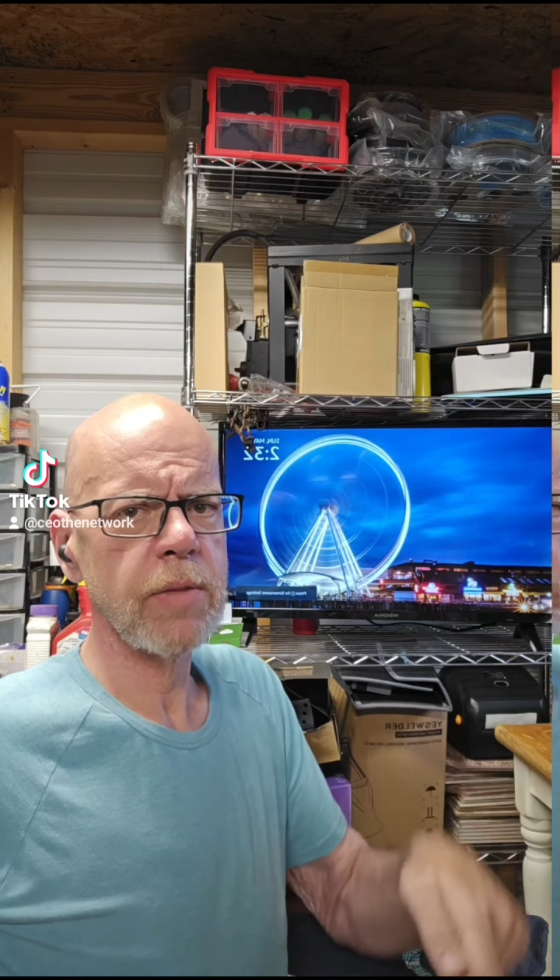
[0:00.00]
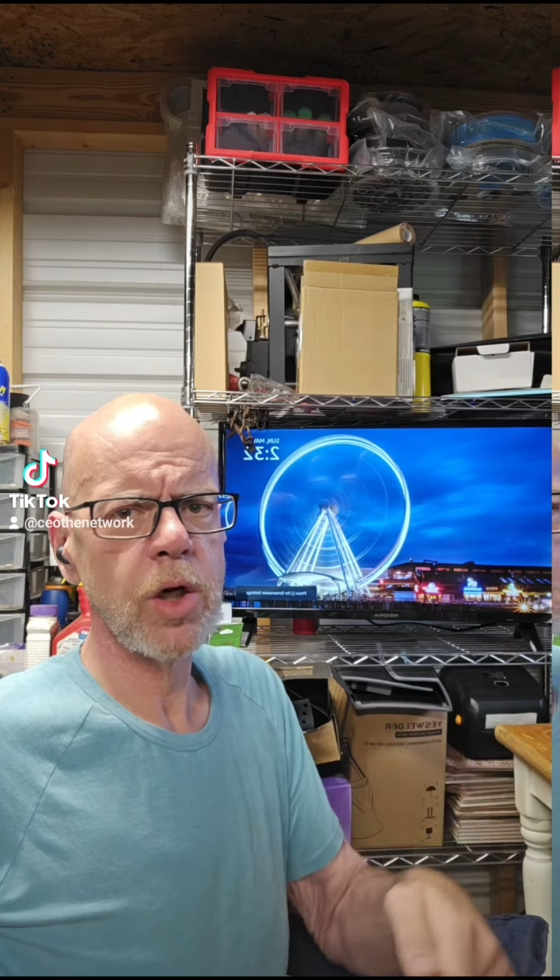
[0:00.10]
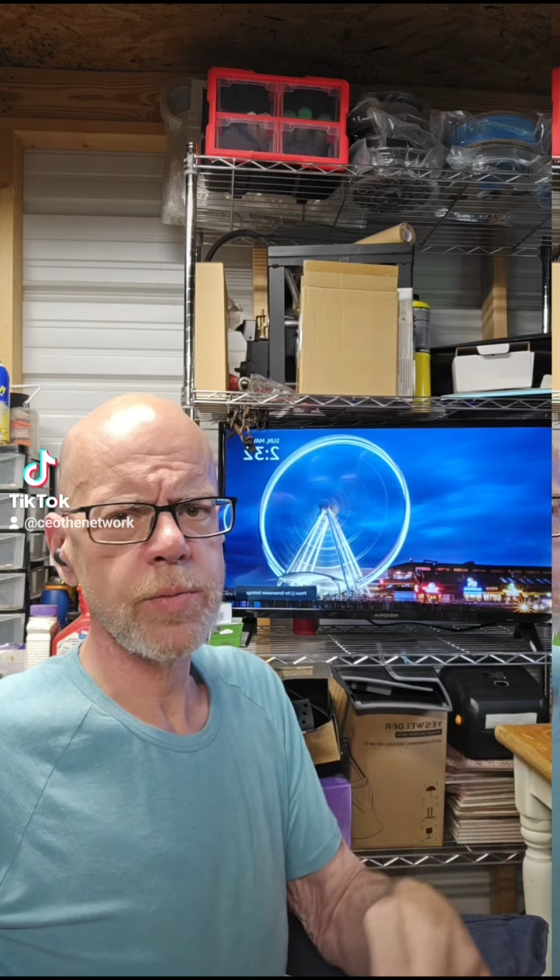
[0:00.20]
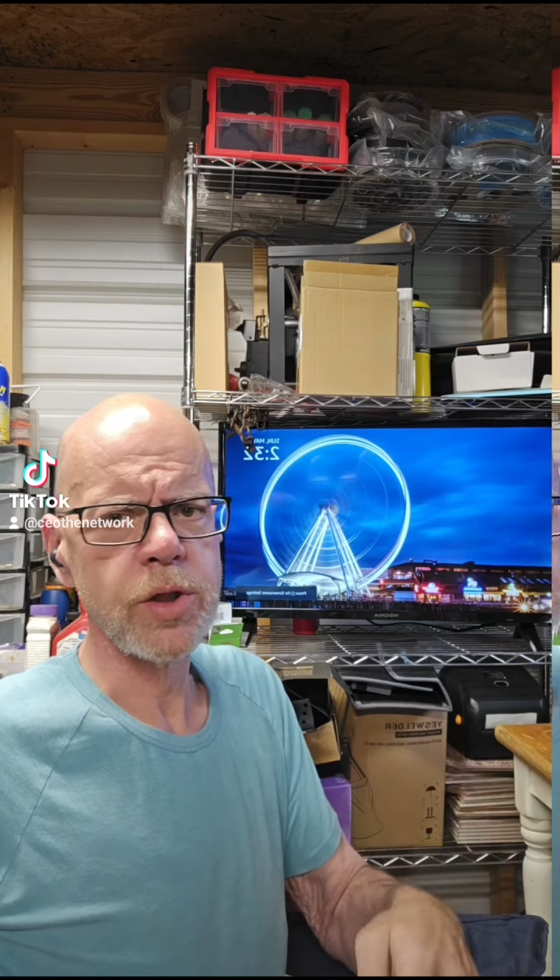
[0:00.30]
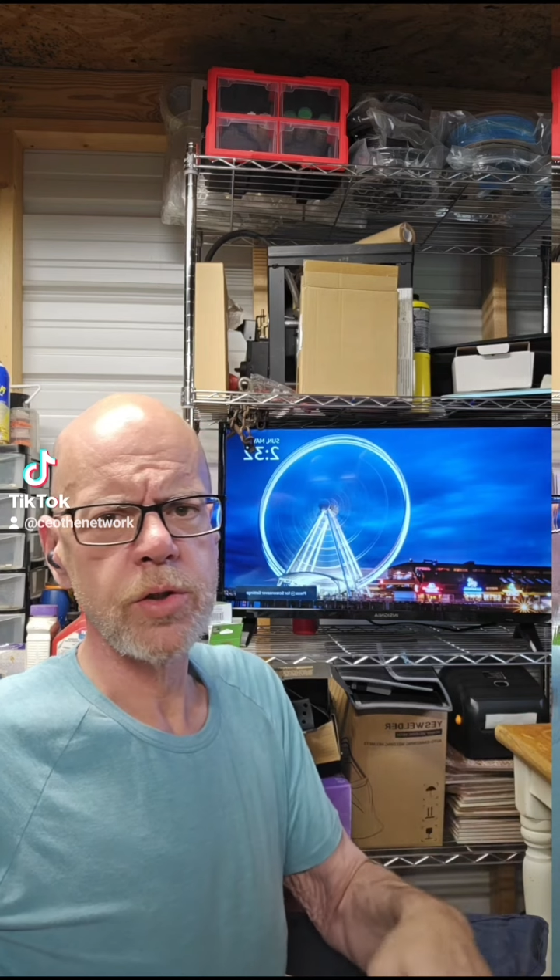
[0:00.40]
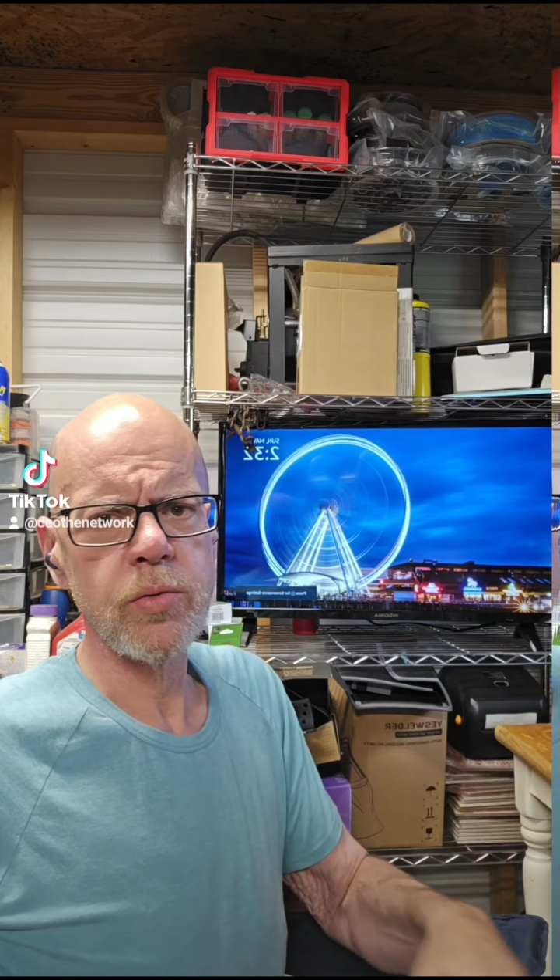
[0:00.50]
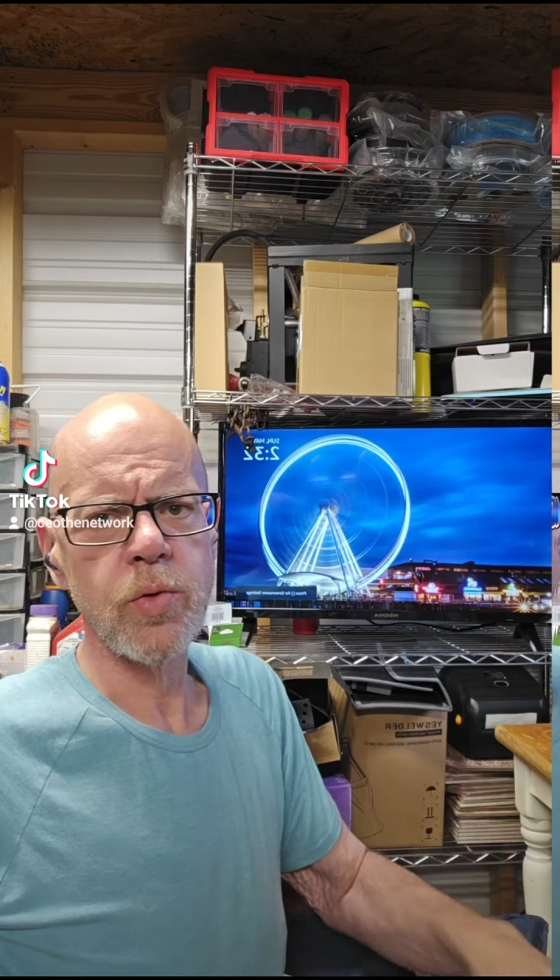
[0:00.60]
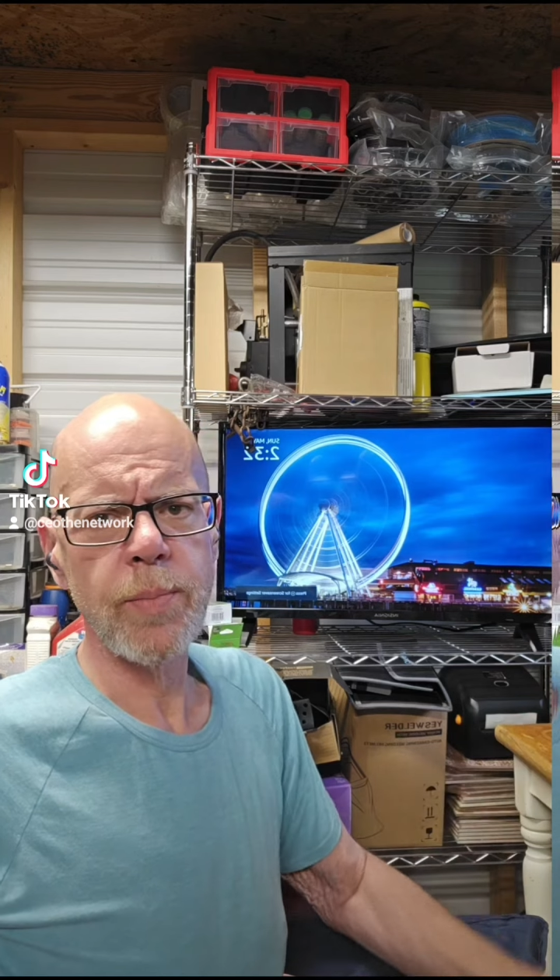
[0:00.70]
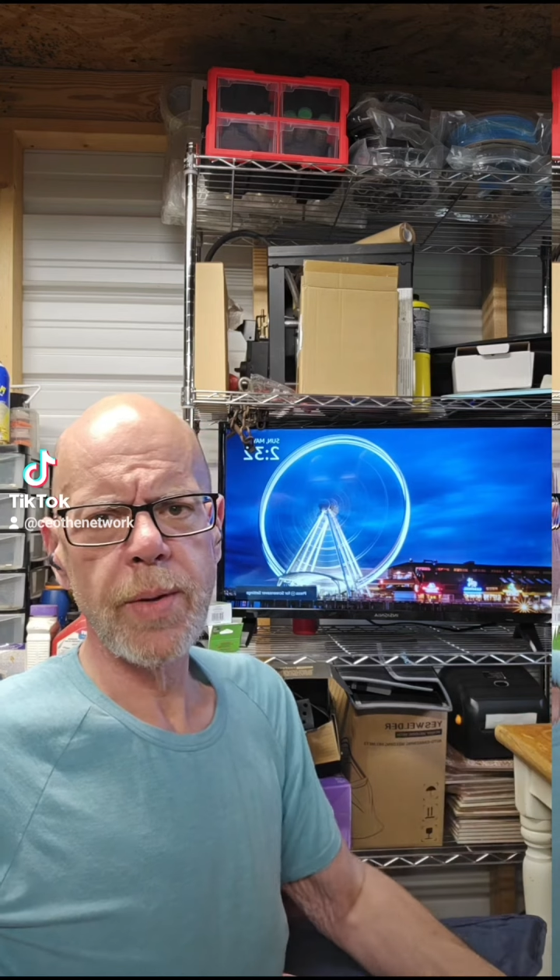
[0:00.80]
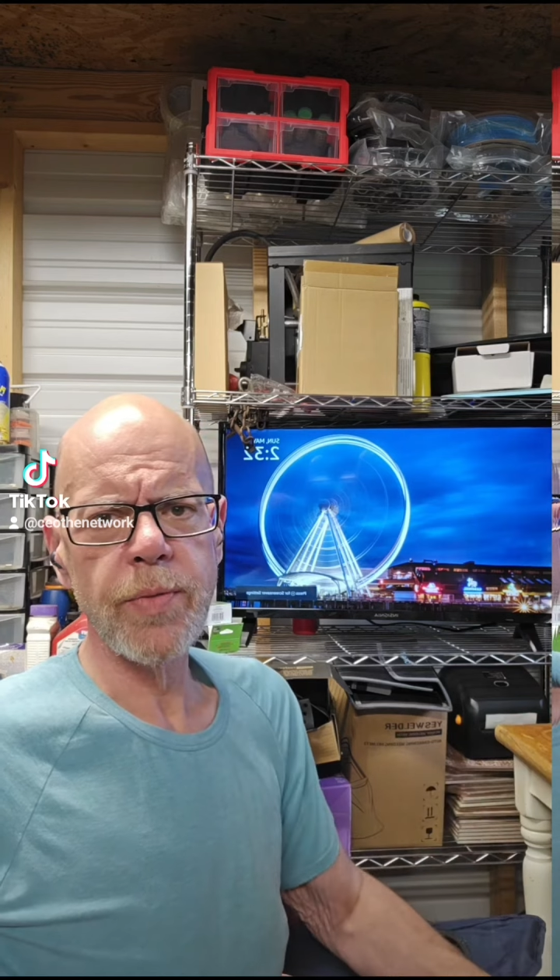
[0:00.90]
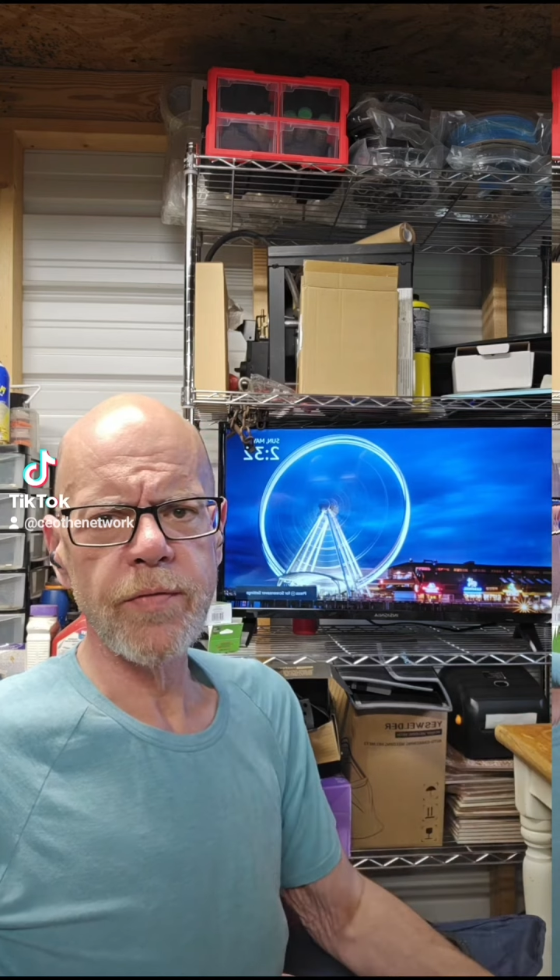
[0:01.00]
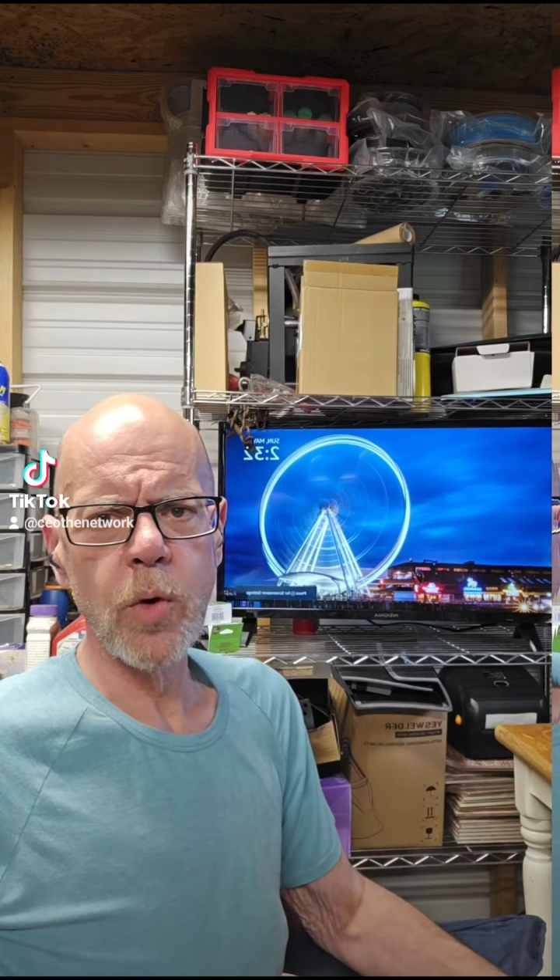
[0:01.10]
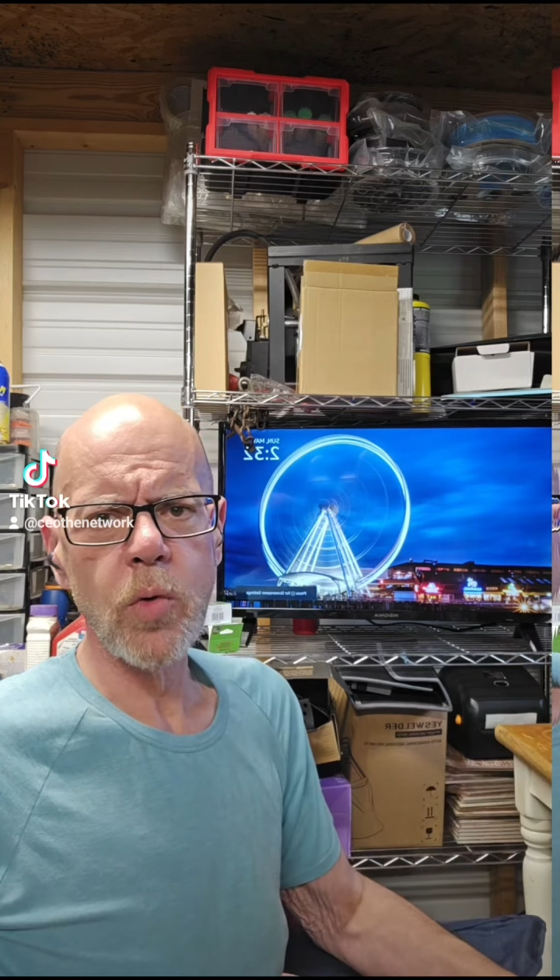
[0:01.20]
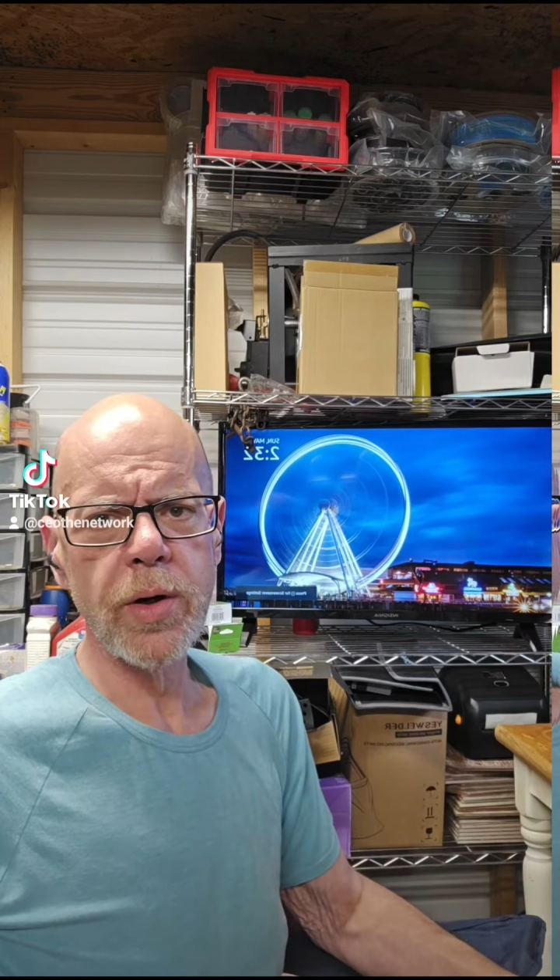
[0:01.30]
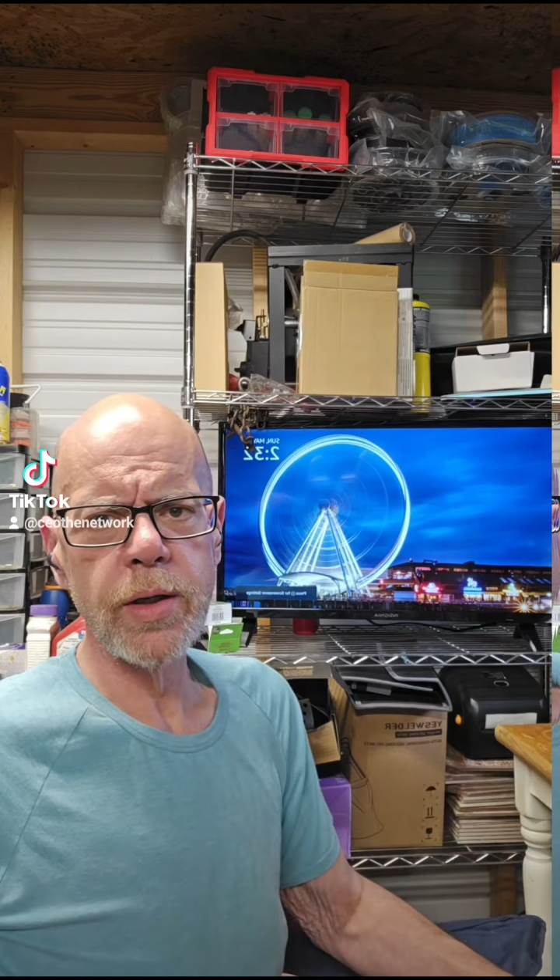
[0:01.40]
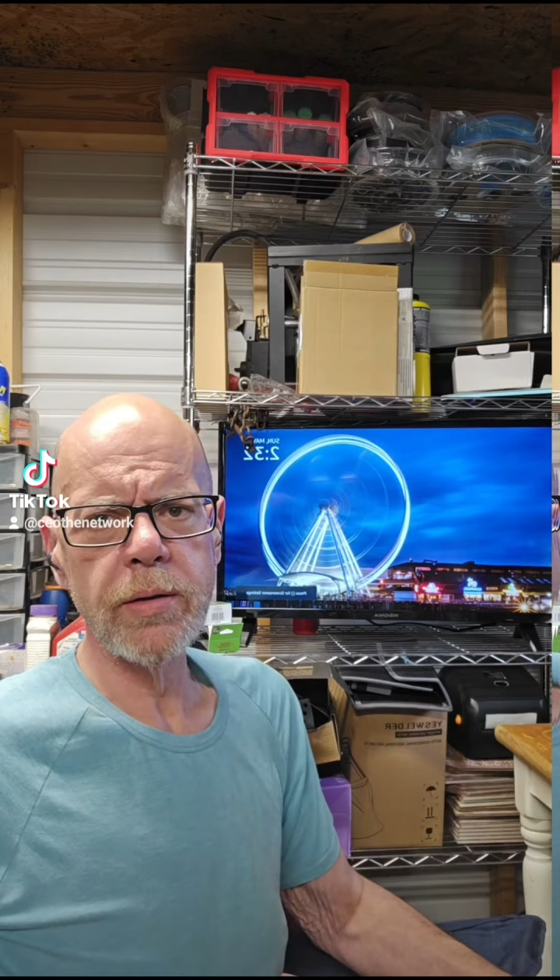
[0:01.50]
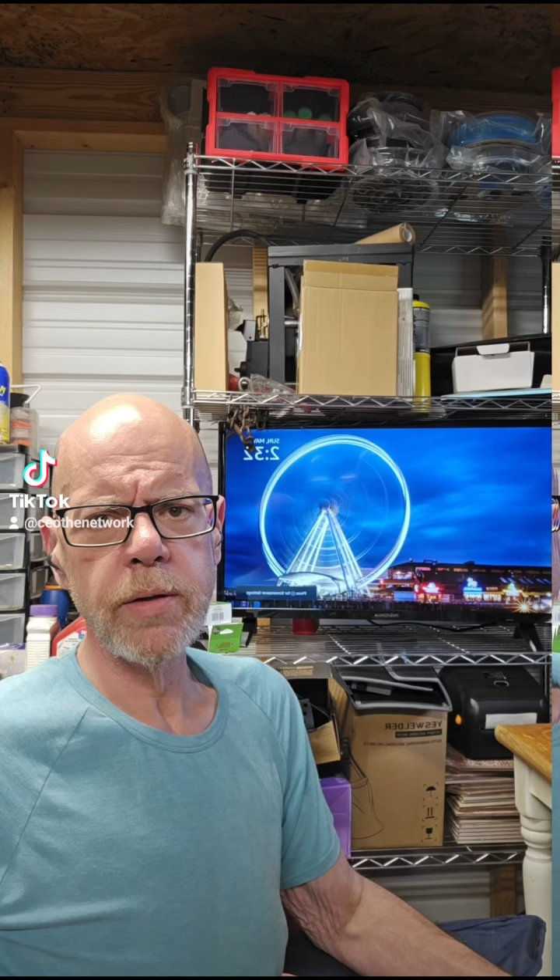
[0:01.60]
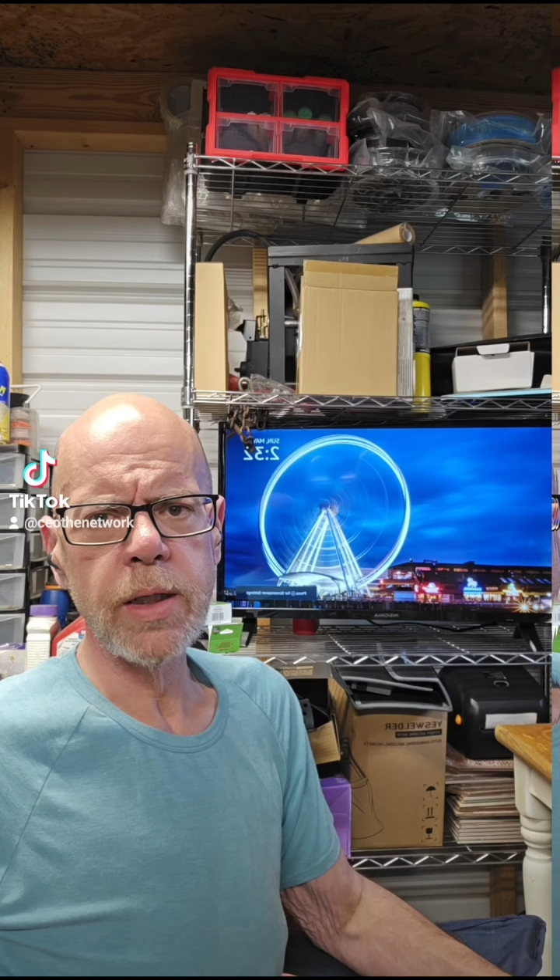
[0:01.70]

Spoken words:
helps you rip up the flooring